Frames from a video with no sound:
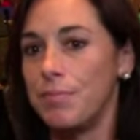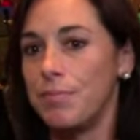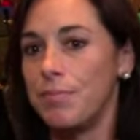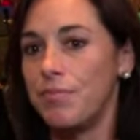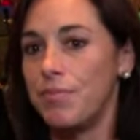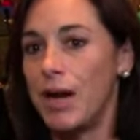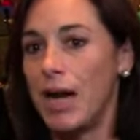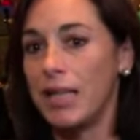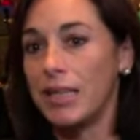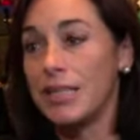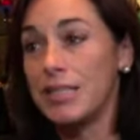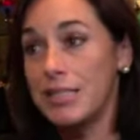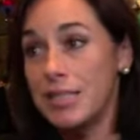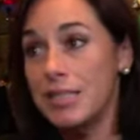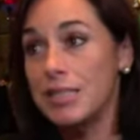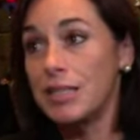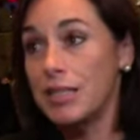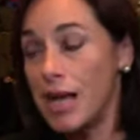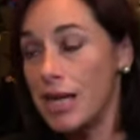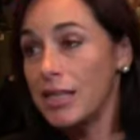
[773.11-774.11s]
violence
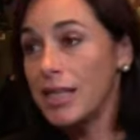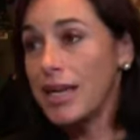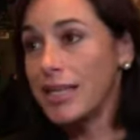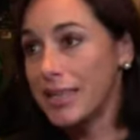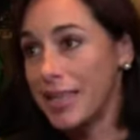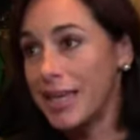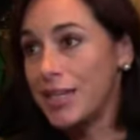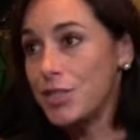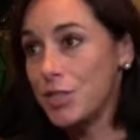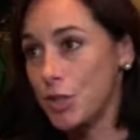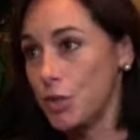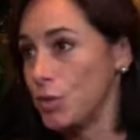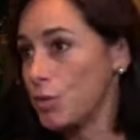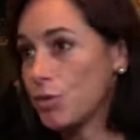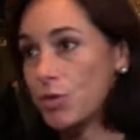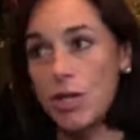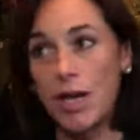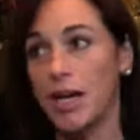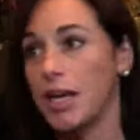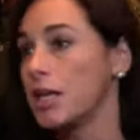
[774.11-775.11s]
is a lot like that too.
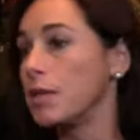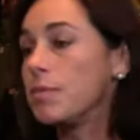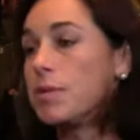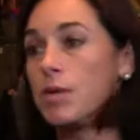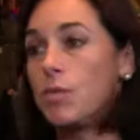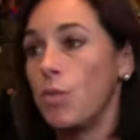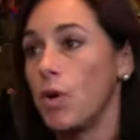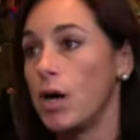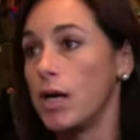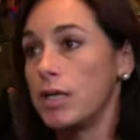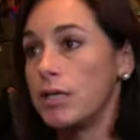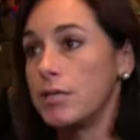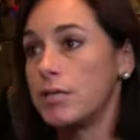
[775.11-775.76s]
There's not going to be one